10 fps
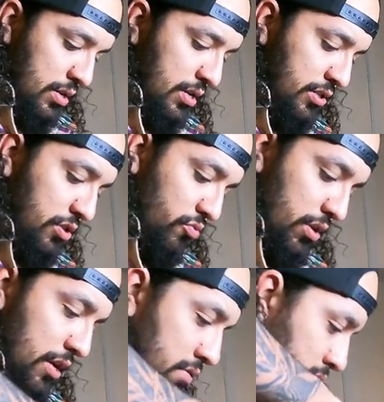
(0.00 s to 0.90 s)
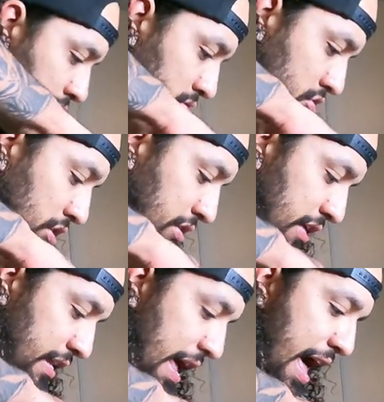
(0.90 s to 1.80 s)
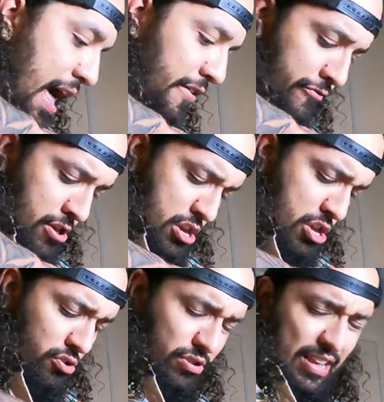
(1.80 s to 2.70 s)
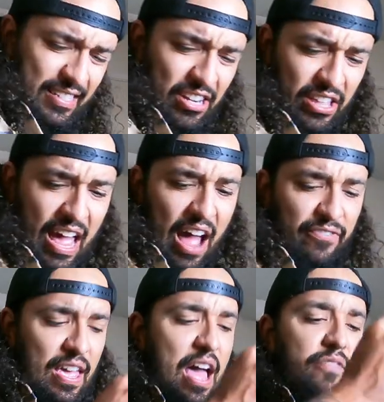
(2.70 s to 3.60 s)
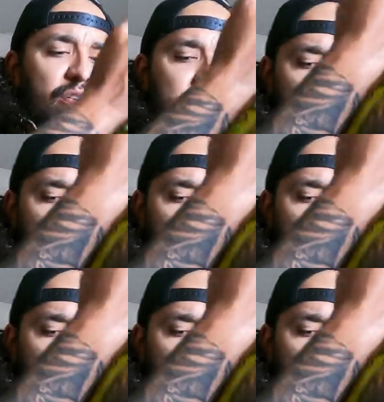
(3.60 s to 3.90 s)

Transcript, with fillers: This is a really good thing to have. You don't necessarily have to have it,